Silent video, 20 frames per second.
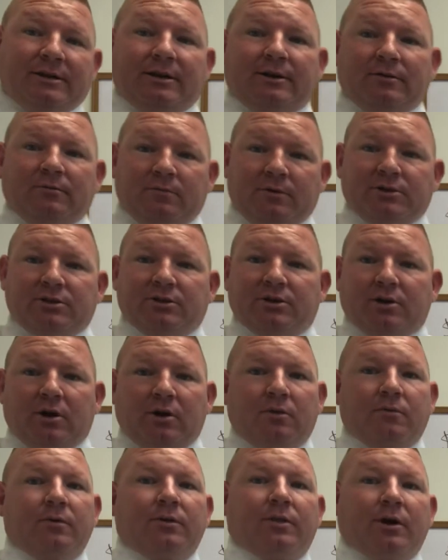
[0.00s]
here in
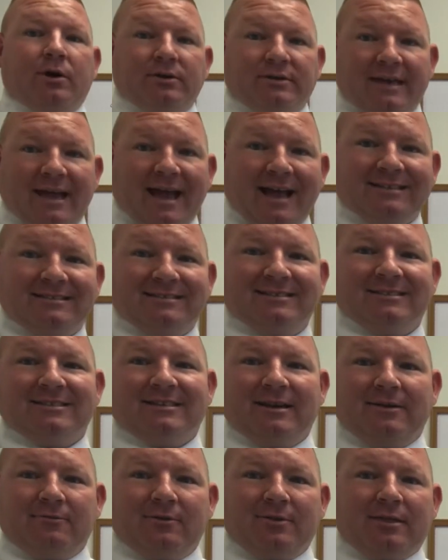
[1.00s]
Wichita with our taxes
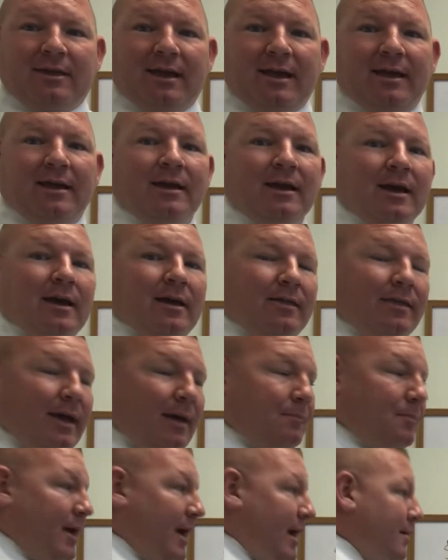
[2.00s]
and everything,
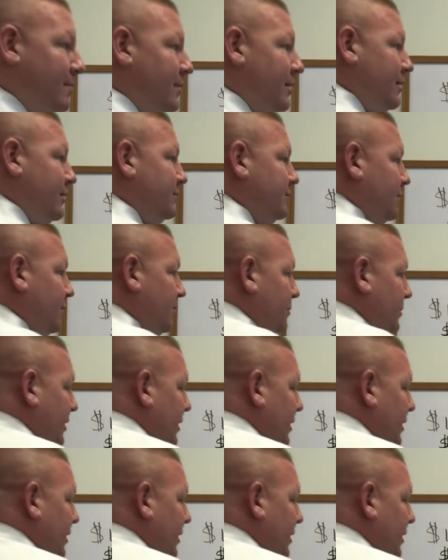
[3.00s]
that payment is going to